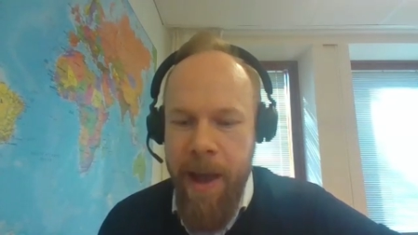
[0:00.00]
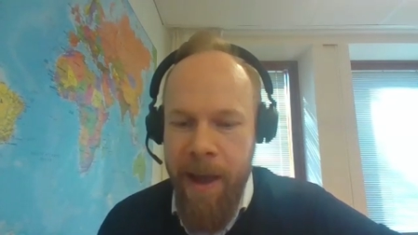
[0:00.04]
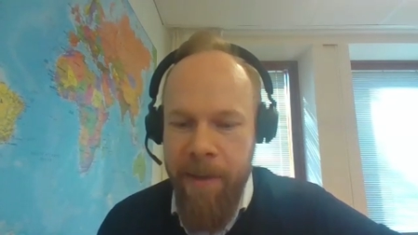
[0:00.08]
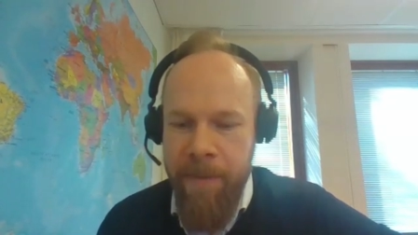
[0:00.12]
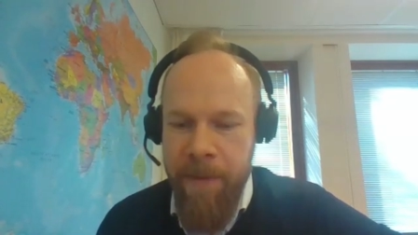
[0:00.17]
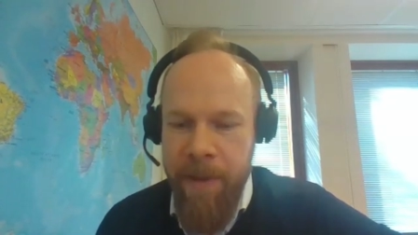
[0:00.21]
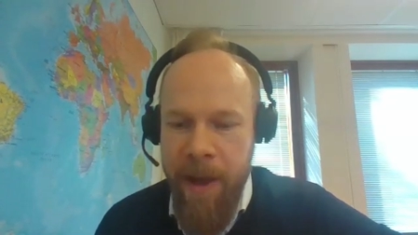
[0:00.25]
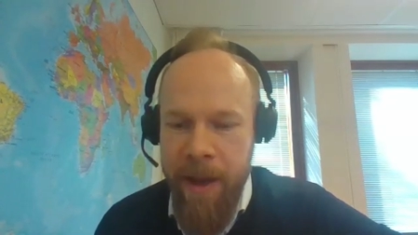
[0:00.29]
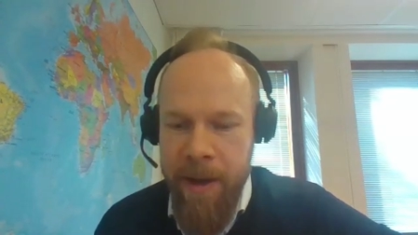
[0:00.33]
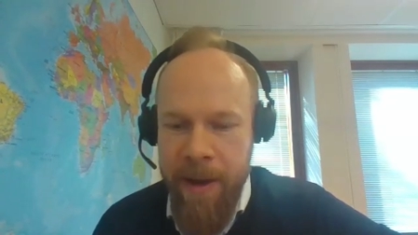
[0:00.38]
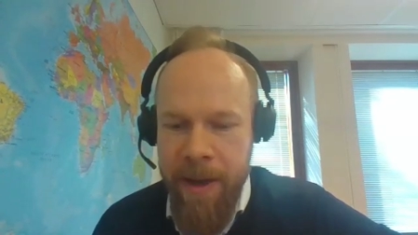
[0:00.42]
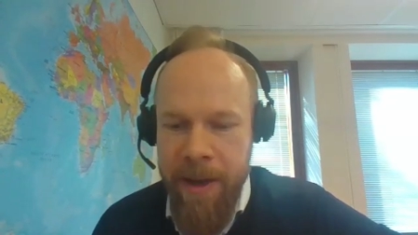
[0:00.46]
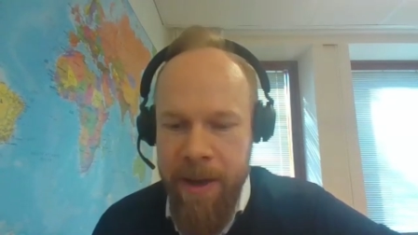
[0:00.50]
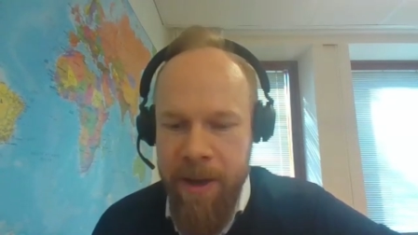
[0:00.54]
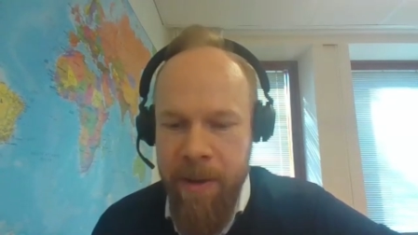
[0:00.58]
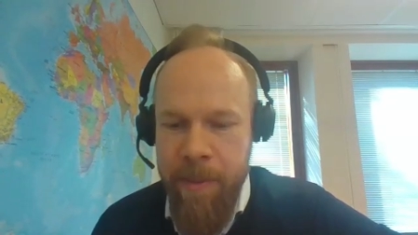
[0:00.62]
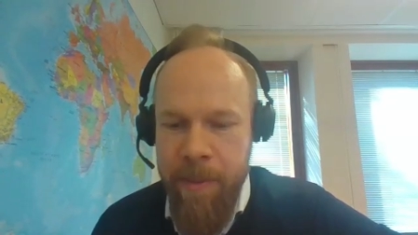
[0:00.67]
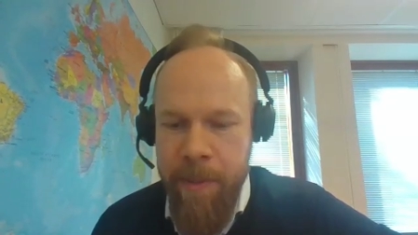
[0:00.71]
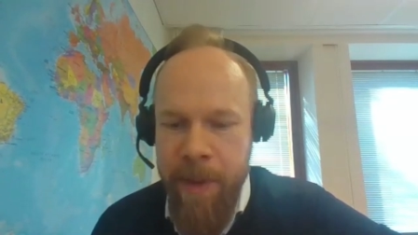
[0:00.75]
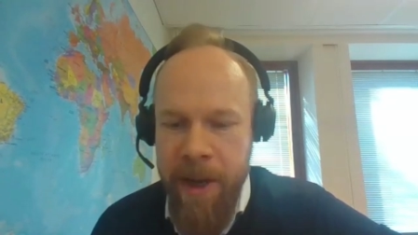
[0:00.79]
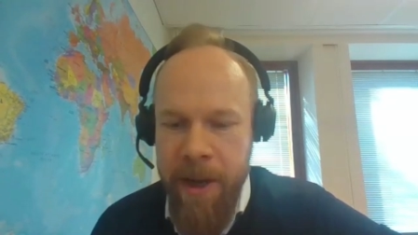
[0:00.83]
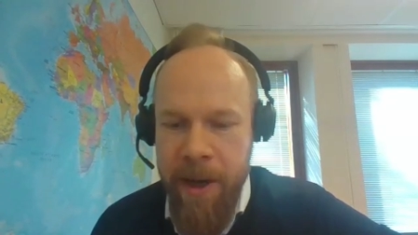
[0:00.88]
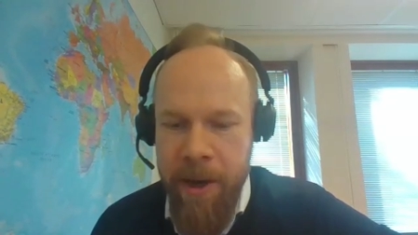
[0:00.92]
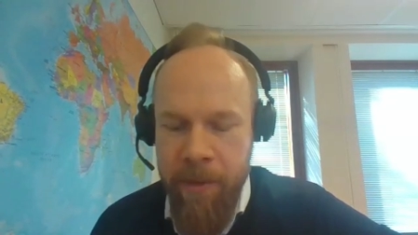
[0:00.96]
have that
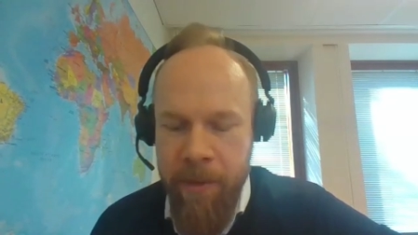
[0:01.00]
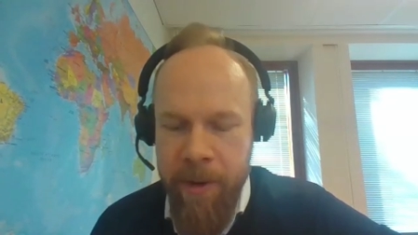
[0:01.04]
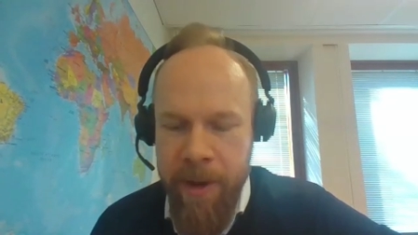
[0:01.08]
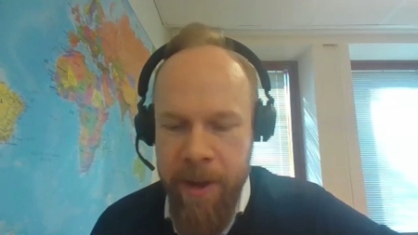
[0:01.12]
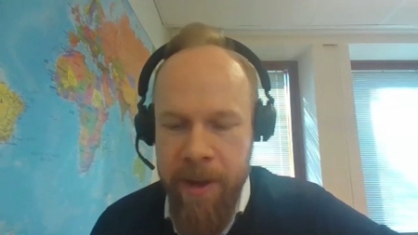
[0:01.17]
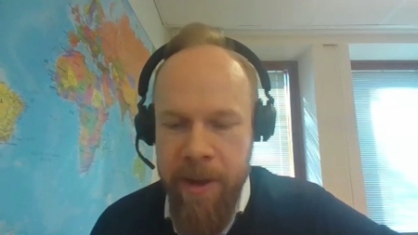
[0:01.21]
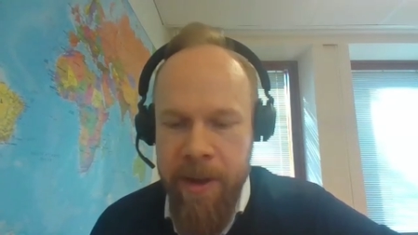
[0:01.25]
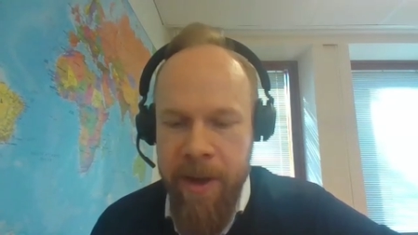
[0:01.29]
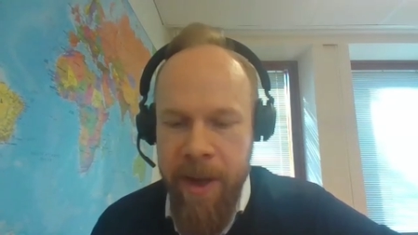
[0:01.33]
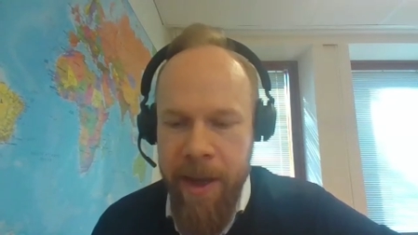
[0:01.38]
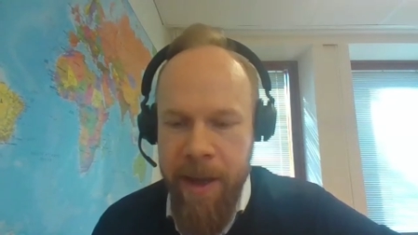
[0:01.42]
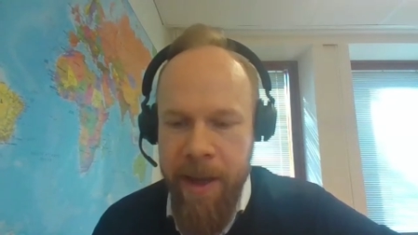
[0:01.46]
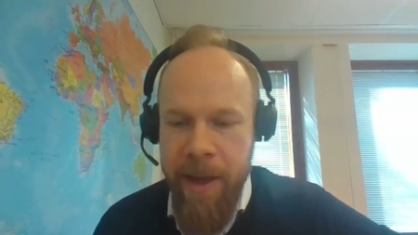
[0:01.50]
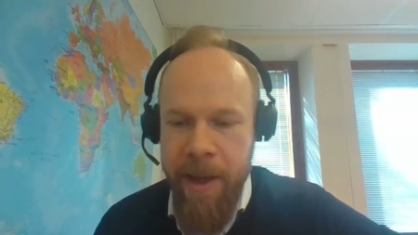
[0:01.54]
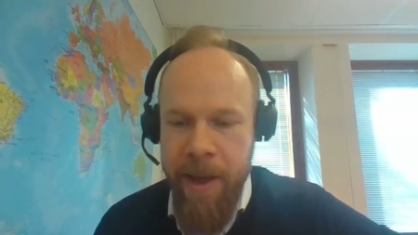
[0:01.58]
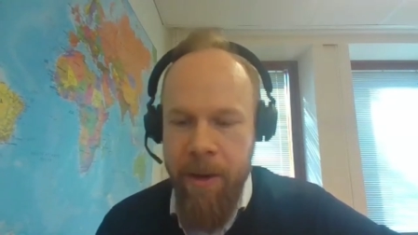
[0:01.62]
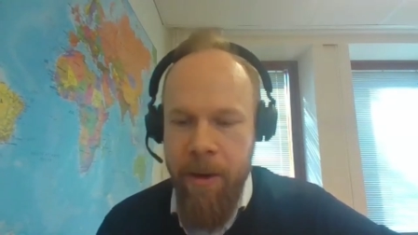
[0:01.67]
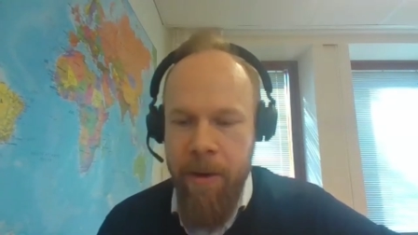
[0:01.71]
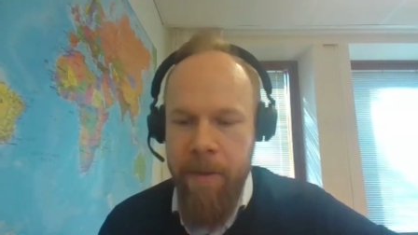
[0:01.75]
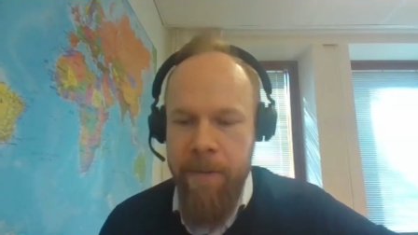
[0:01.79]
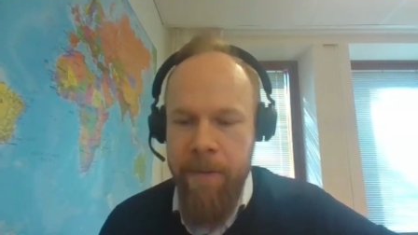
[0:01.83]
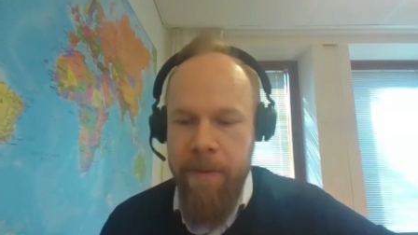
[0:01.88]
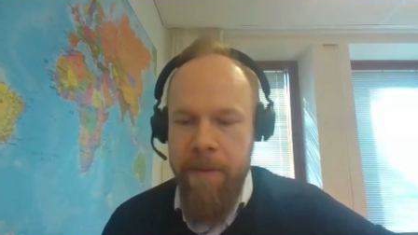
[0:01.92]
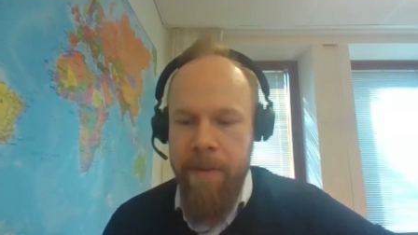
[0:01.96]
intermediary take
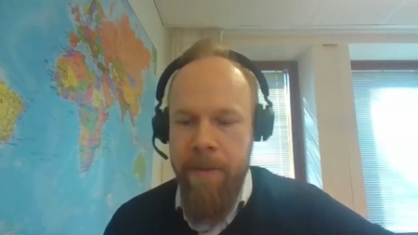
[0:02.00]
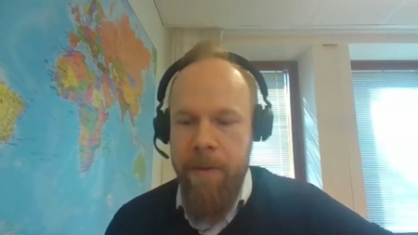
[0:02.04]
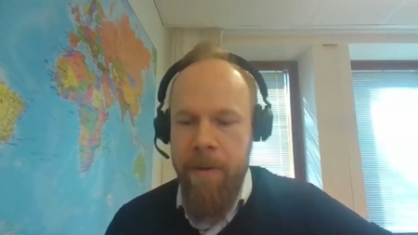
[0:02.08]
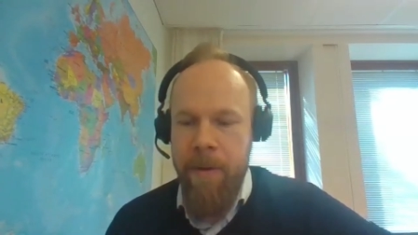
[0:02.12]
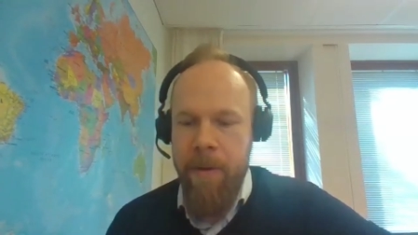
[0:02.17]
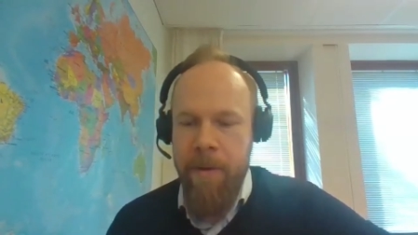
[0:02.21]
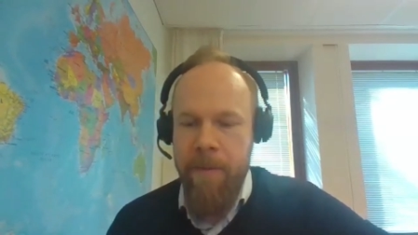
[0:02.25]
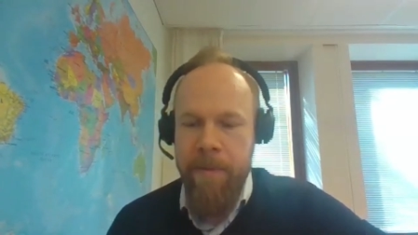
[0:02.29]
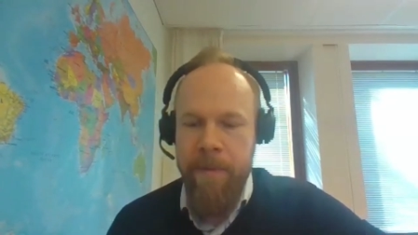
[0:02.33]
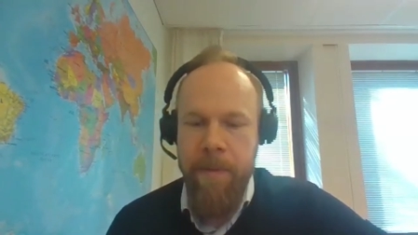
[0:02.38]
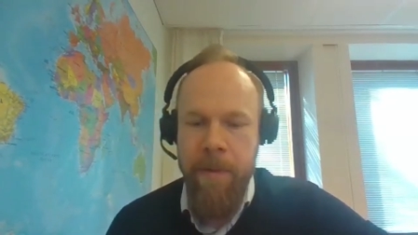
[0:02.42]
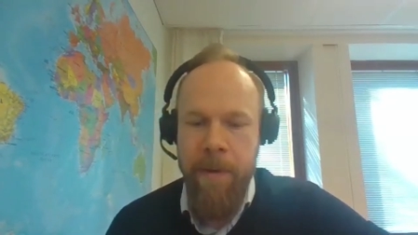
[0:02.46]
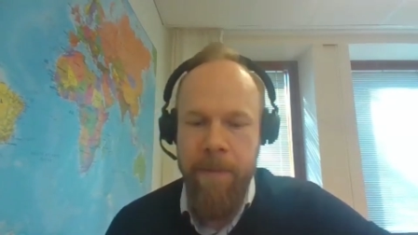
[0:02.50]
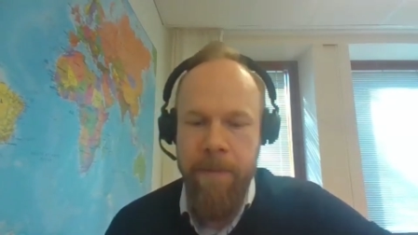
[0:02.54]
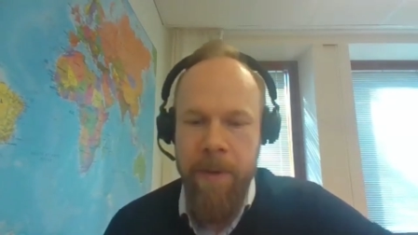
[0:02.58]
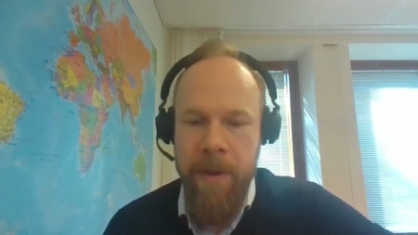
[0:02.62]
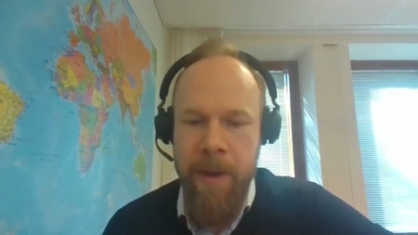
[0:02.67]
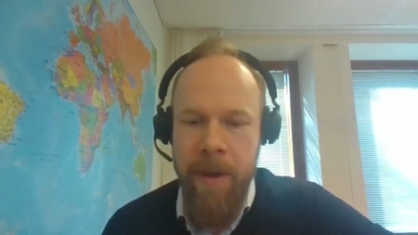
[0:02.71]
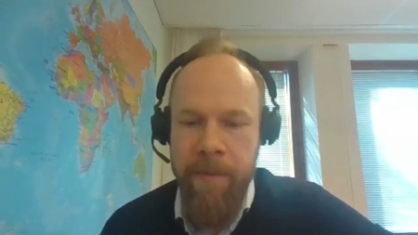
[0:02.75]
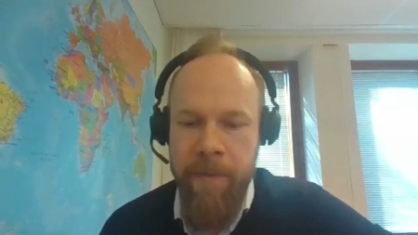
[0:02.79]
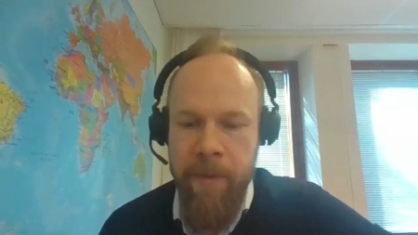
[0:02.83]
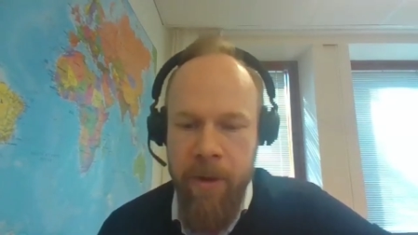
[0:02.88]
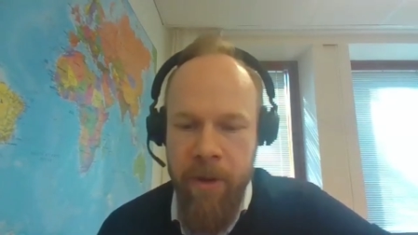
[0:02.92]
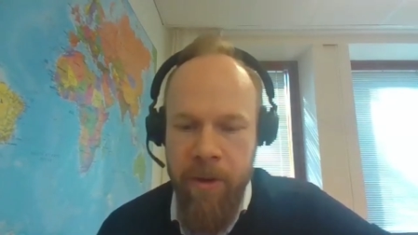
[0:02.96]
care of of, of
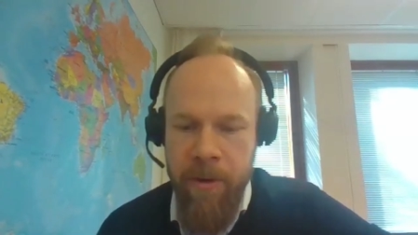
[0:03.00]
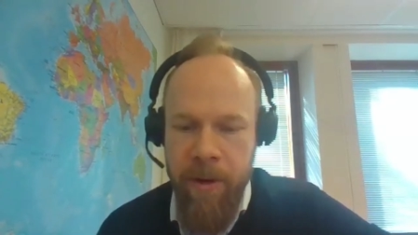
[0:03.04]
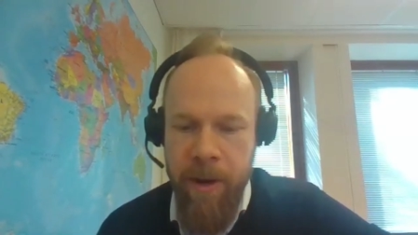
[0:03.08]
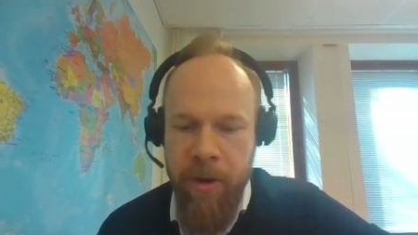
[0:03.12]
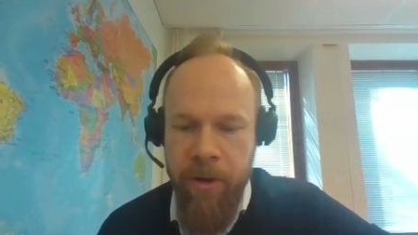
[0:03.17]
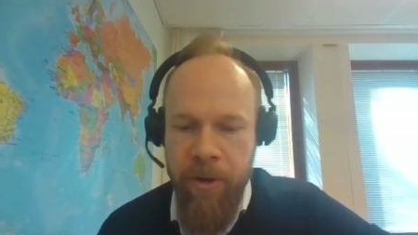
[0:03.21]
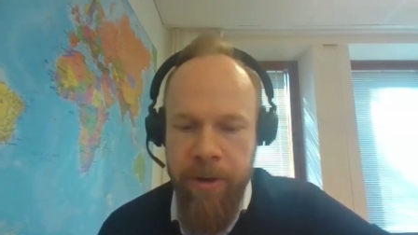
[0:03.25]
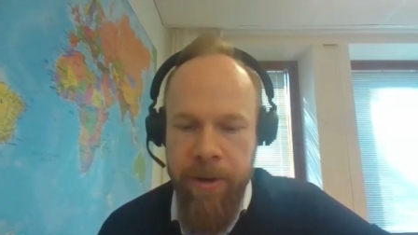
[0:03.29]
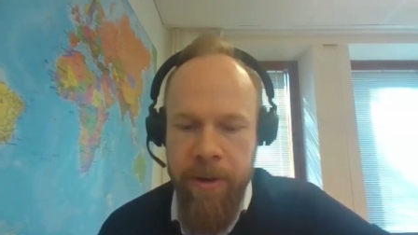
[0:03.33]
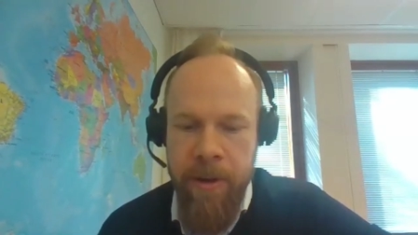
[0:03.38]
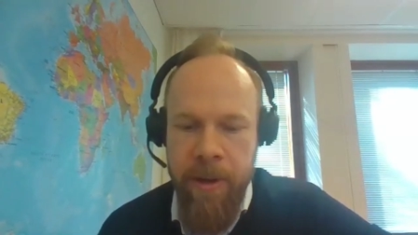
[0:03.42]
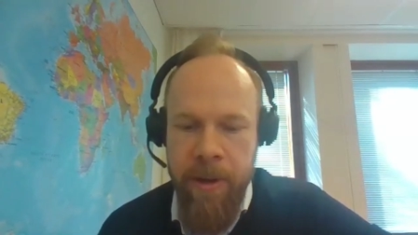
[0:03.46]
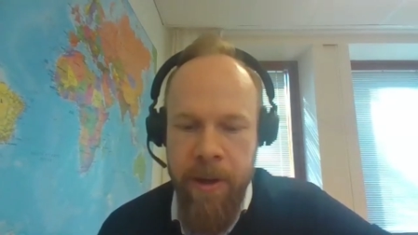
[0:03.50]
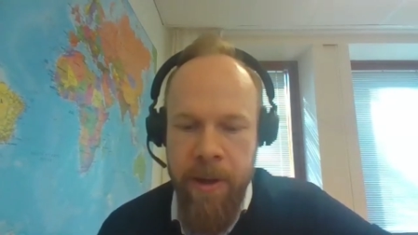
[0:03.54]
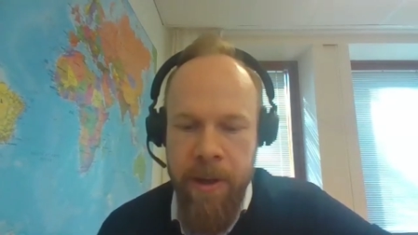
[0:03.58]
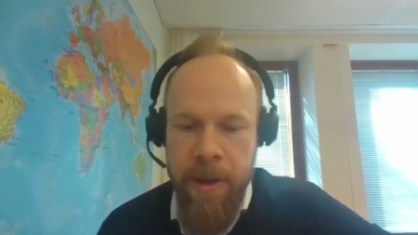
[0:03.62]
the infrastructure.